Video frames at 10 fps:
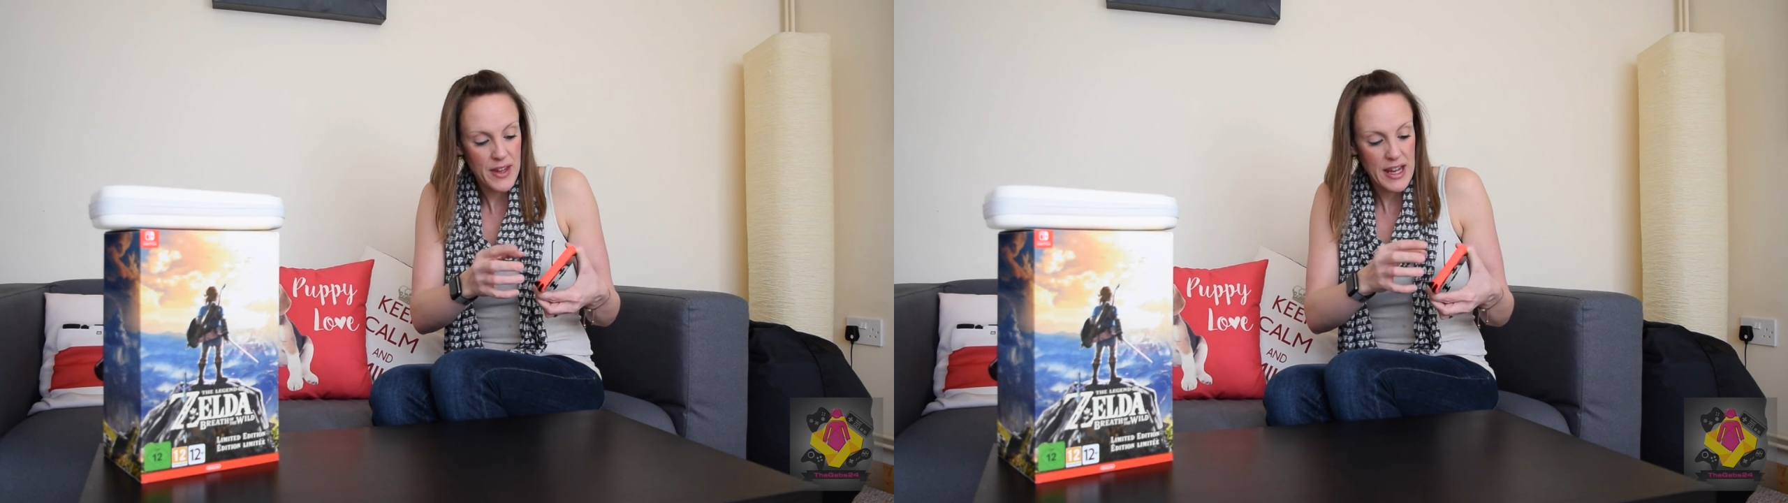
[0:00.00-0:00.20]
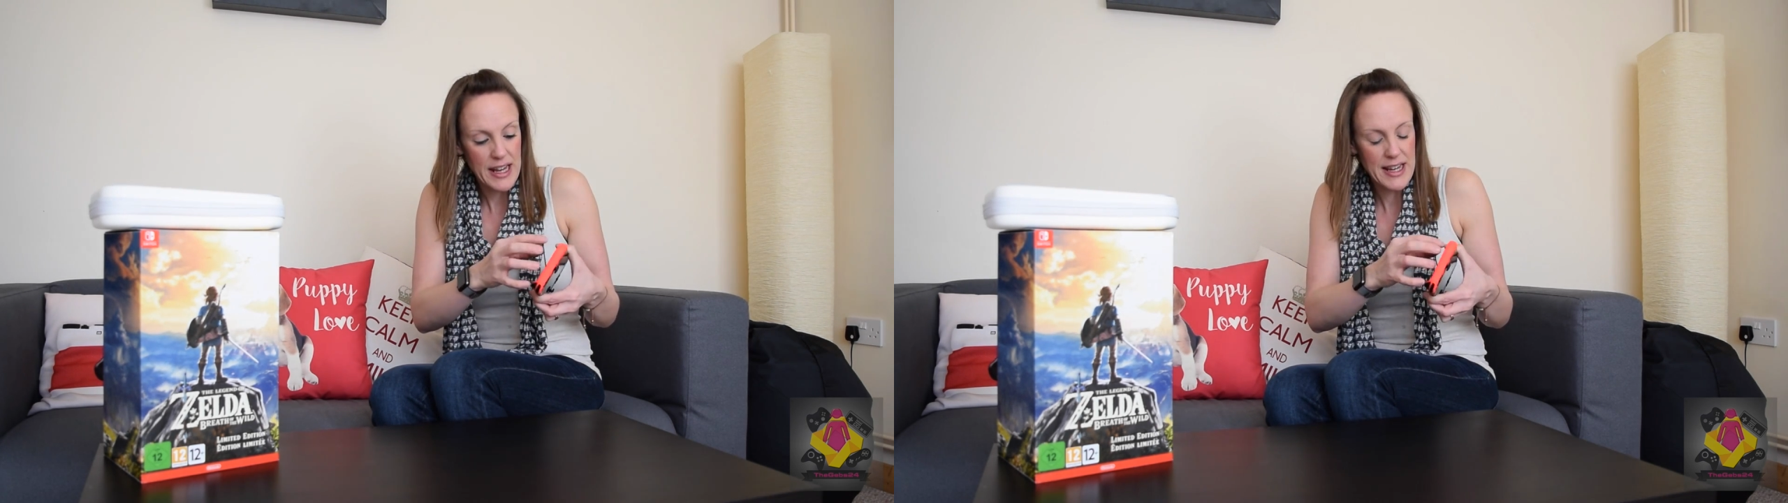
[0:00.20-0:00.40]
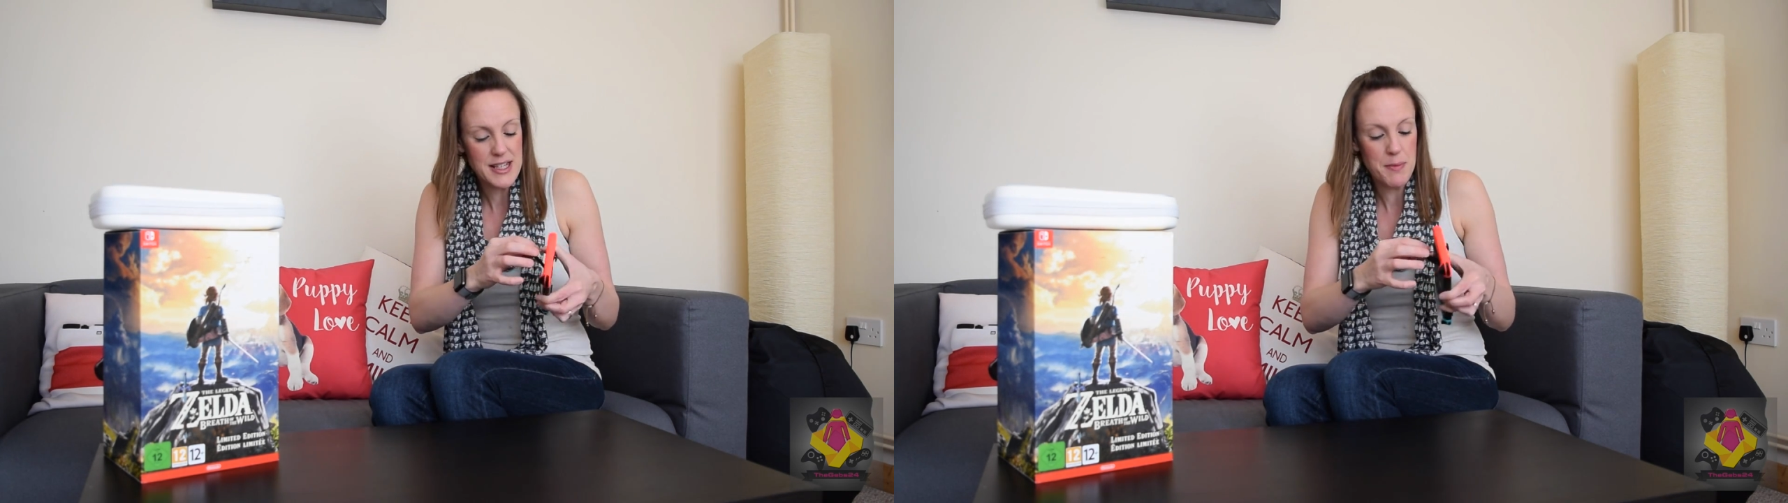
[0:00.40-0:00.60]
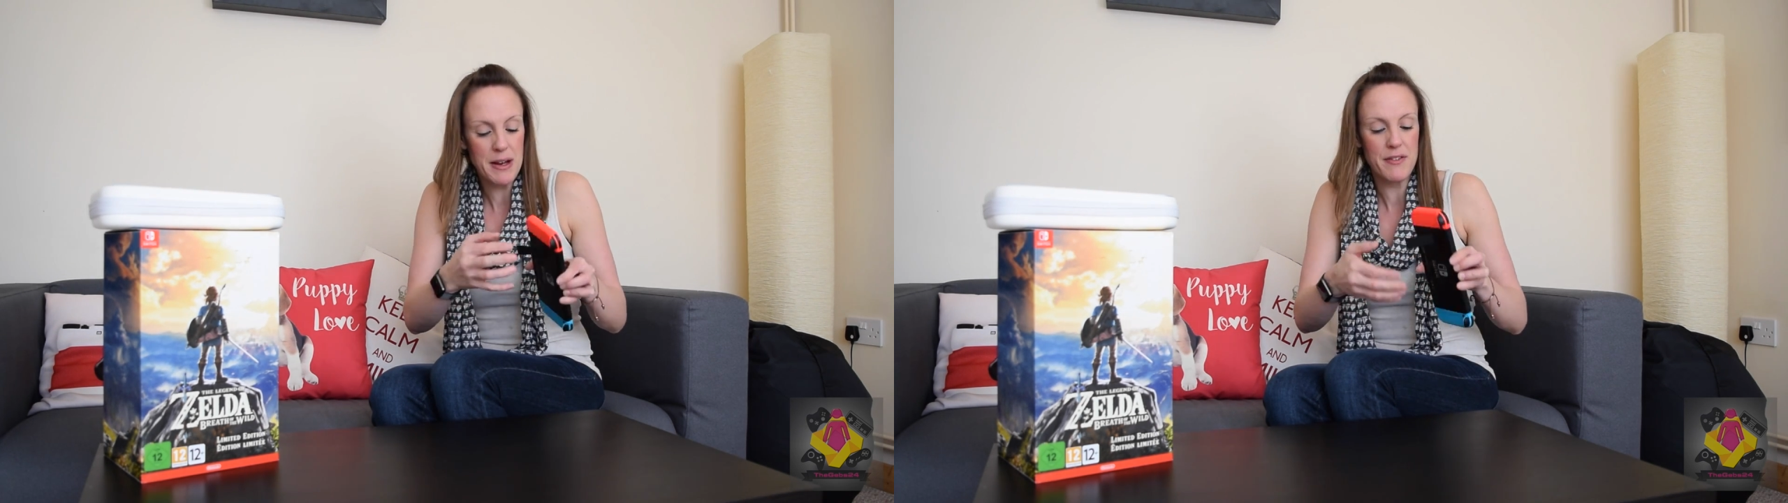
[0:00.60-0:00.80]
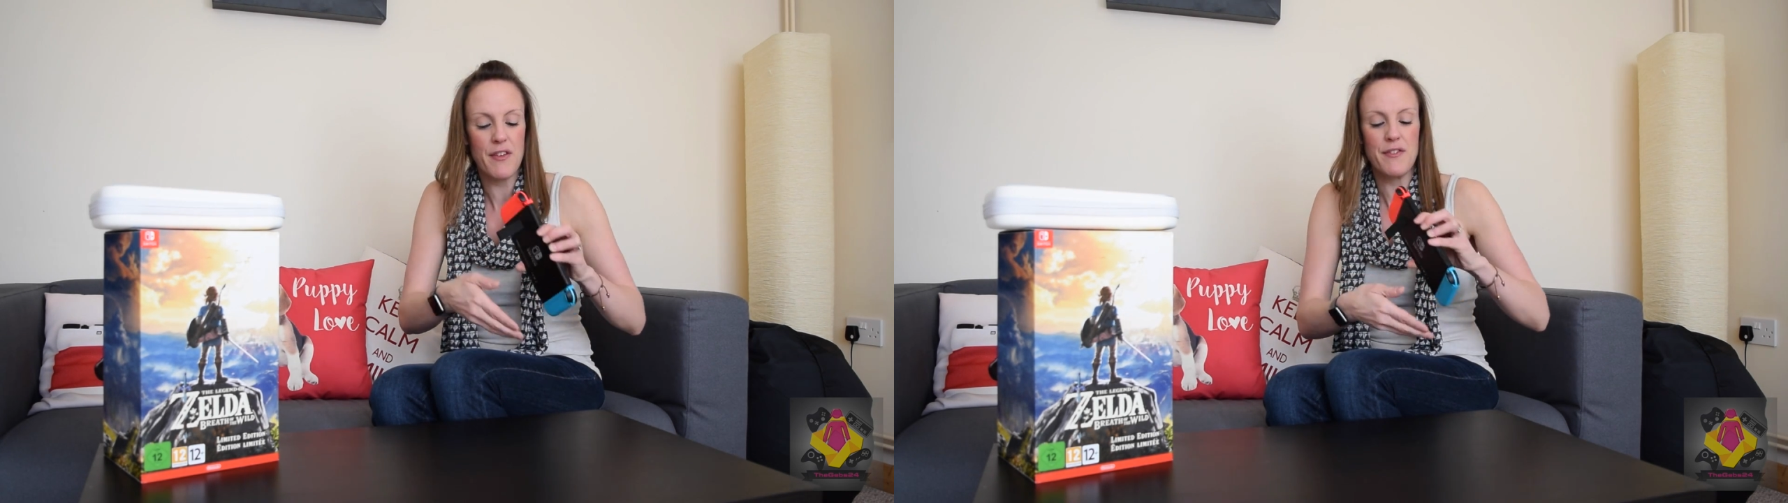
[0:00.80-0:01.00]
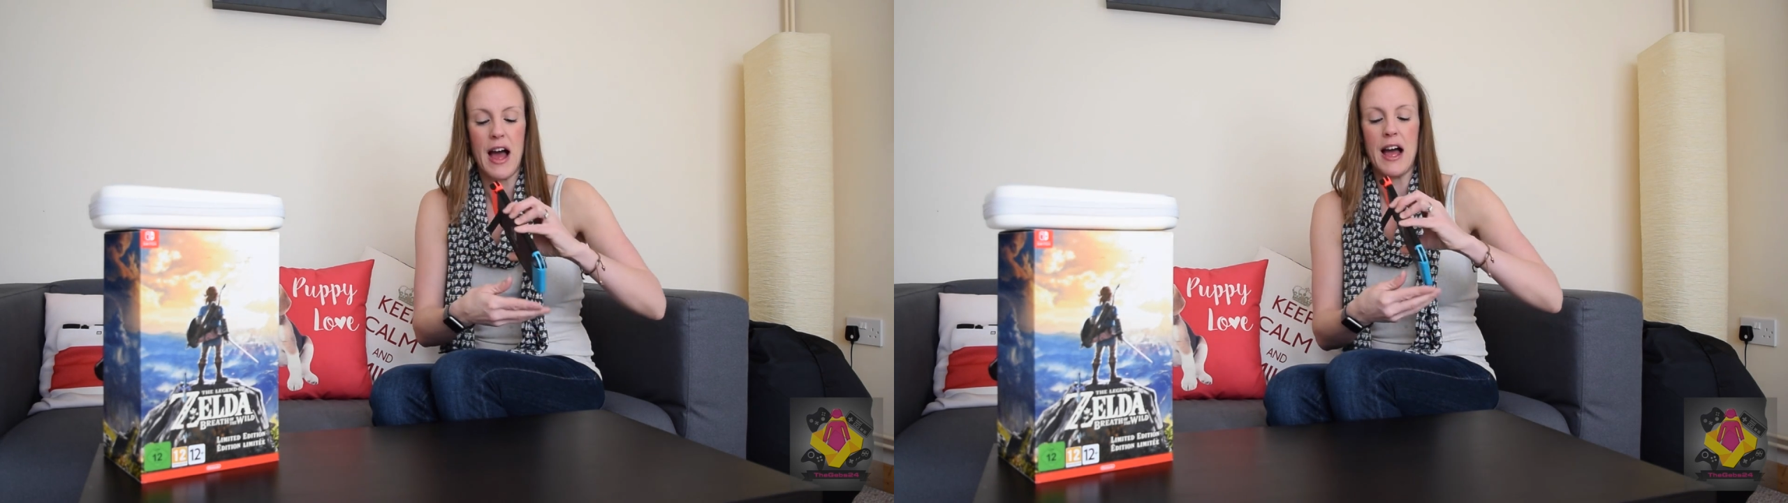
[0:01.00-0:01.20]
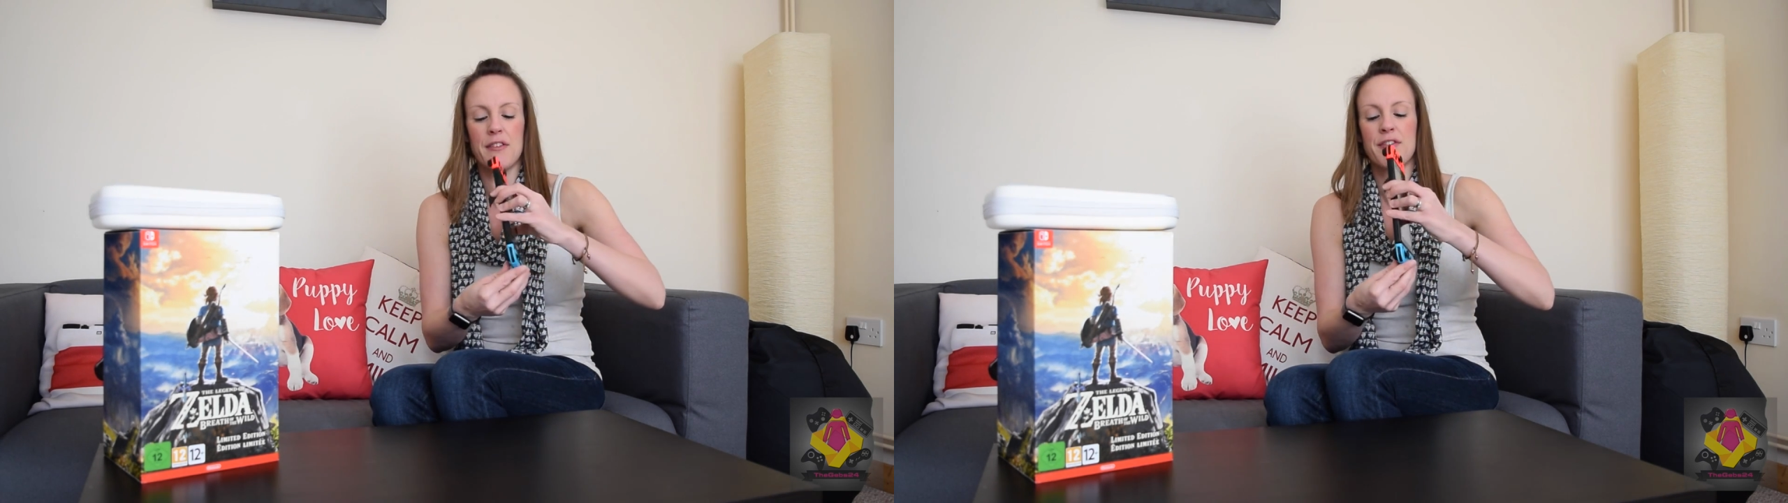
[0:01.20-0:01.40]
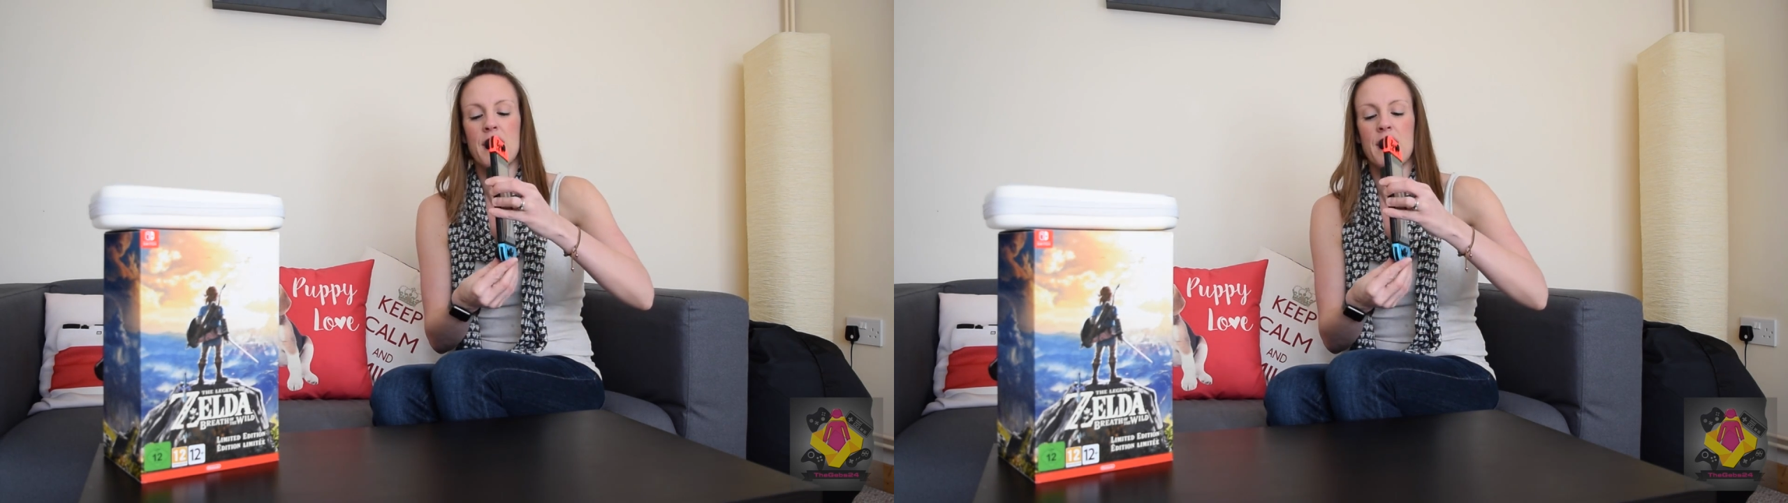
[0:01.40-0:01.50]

It is a bit of a faff.